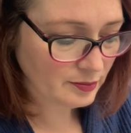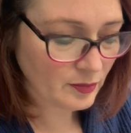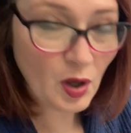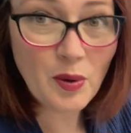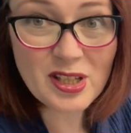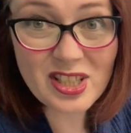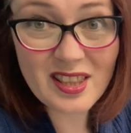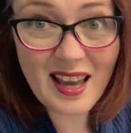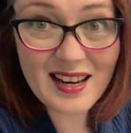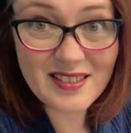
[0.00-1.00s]
which at
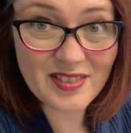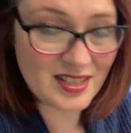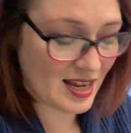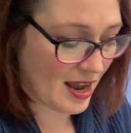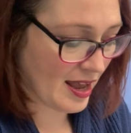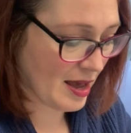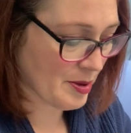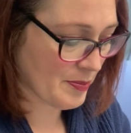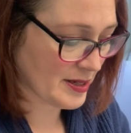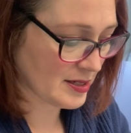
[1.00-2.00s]
the end of the day I am
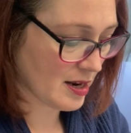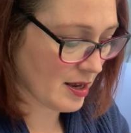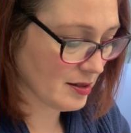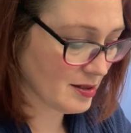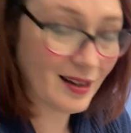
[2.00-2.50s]
a business.